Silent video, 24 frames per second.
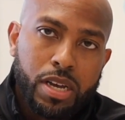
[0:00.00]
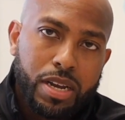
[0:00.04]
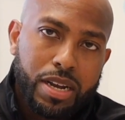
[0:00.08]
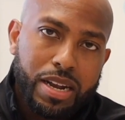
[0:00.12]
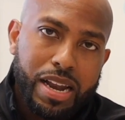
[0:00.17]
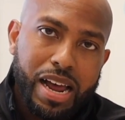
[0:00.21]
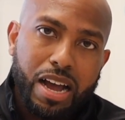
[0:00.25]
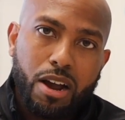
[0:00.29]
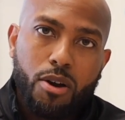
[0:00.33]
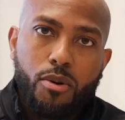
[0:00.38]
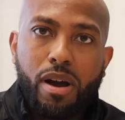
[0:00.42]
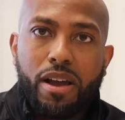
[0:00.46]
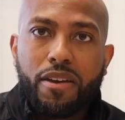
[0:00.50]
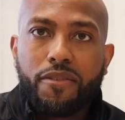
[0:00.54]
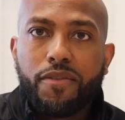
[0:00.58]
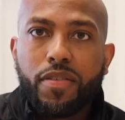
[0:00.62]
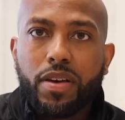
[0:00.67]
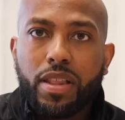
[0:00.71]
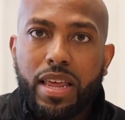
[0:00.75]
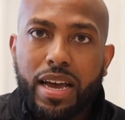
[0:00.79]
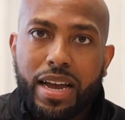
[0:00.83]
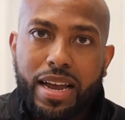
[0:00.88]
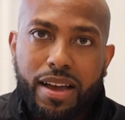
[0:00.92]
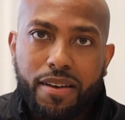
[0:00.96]
not quite
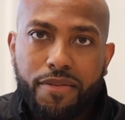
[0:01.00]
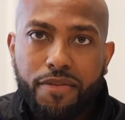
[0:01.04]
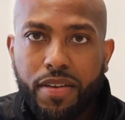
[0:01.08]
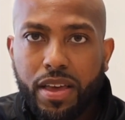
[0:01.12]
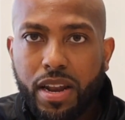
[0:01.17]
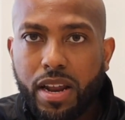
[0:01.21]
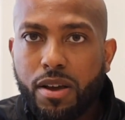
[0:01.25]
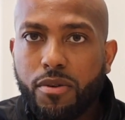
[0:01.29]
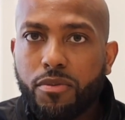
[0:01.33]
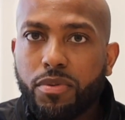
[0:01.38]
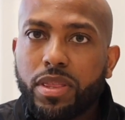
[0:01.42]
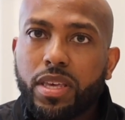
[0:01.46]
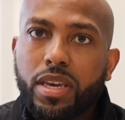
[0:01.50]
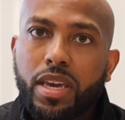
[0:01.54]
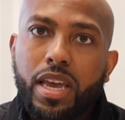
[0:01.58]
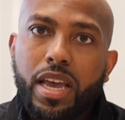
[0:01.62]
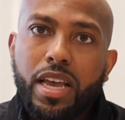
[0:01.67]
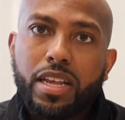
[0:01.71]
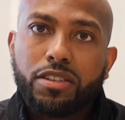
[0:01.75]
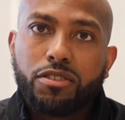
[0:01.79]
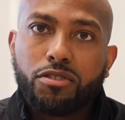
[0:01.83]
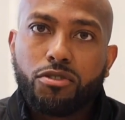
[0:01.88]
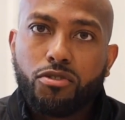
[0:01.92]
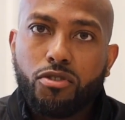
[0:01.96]
feeling like I fit in with the
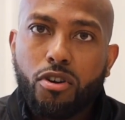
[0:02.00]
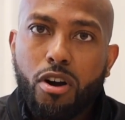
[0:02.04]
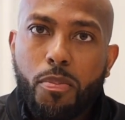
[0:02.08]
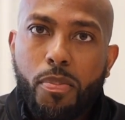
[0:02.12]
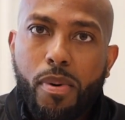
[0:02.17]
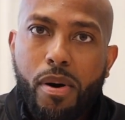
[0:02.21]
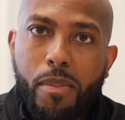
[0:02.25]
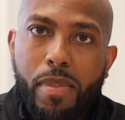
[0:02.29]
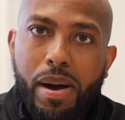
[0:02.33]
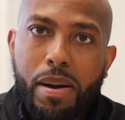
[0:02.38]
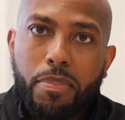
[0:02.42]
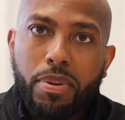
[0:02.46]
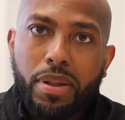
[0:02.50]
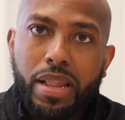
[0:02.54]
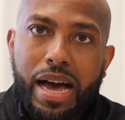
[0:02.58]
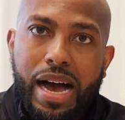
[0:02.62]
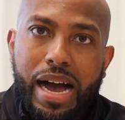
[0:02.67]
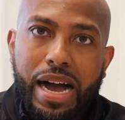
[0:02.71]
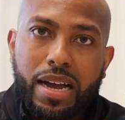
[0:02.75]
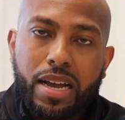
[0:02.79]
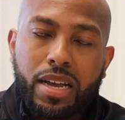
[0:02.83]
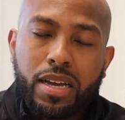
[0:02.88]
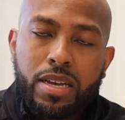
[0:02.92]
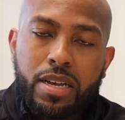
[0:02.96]
kids that grew up on my
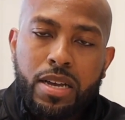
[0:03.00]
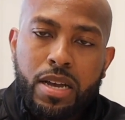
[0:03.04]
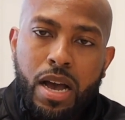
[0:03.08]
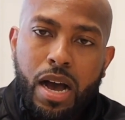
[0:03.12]
block,